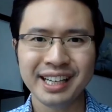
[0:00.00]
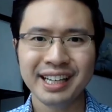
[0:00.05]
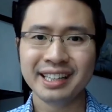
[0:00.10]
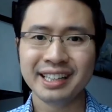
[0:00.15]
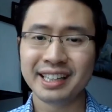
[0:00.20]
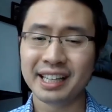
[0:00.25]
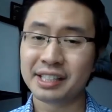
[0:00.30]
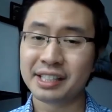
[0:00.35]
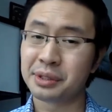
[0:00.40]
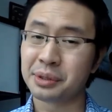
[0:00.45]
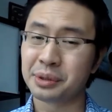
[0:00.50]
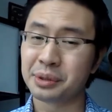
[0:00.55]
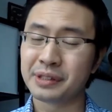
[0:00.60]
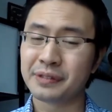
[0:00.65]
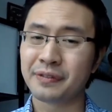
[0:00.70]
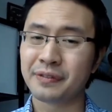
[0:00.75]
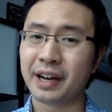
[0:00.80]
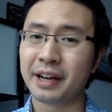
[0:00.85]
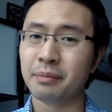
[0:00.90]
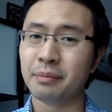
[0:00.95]
that students
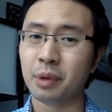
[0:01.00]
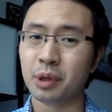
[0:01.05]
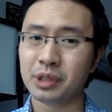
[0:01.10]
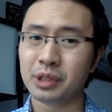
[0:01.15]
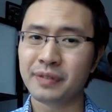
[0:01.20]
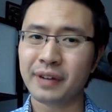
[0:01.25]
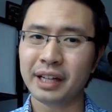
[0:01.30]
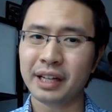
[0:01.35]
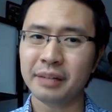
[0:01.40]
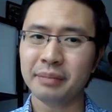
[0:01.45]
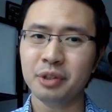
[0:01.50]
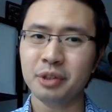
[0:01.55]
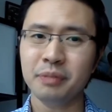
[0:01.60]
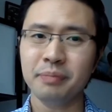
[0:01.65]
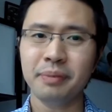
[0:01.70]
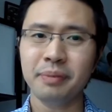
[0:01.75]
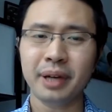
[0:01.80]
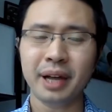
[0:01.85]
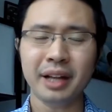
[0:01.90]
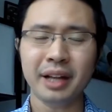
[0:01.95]
find most valuable,
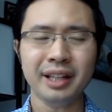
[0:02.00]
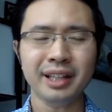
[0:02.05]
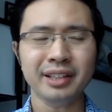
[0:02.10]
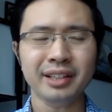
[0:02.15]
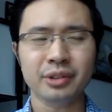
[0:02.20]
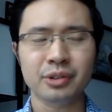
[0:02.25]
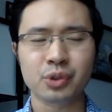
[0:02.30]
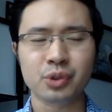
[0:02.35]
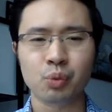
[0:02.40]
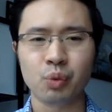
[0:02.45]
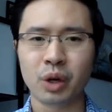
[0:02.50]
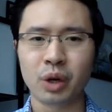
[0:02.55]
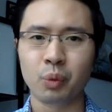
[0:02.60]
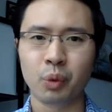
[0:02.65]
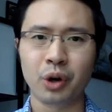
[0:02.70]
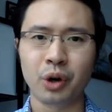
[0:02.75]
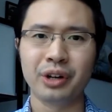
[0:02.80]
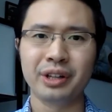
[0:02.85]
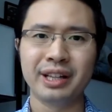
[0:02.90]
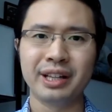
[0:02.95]
but I think there's one
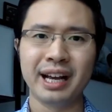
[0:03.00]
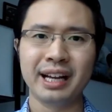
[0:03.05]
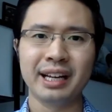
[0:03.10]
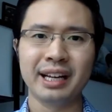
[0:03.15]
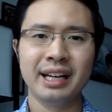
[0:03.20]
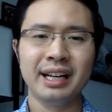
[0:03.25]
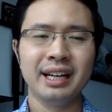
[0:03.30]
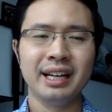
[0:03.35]
word that